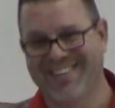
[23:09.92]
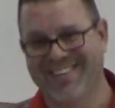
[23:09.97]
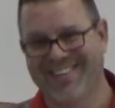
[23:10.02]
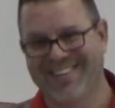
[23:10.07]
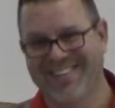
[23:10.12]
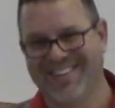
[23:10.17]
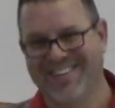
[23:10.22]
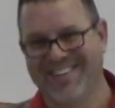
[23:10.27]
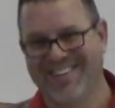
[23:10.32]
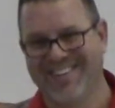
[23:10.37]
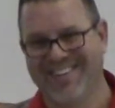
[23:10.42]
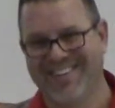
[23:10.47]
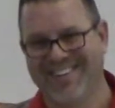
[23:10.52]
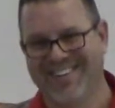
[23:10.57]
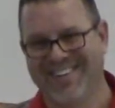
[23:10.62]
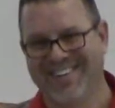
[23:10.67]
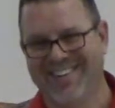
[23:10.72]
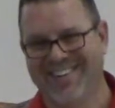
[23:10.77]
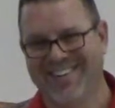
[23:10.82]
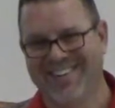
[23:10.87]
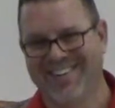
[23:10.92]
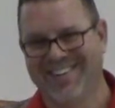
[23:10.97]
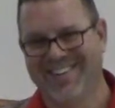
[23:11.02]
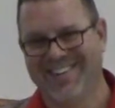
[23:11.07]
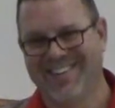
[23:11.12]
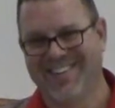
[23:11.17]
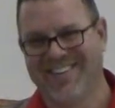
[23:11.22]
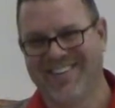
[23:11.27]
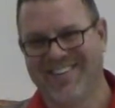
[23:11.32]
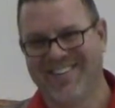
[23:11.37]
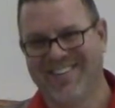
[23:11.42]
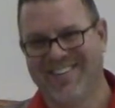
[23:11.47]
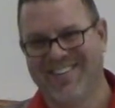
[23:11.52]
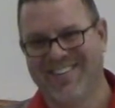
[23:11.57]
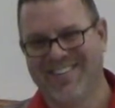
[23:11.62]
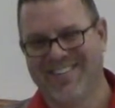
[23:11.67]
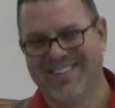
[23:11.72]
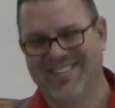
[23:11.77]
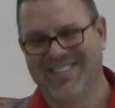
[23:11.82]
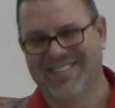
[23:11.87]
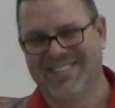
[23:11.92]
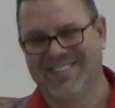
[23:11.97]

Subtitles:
Nobody speaks.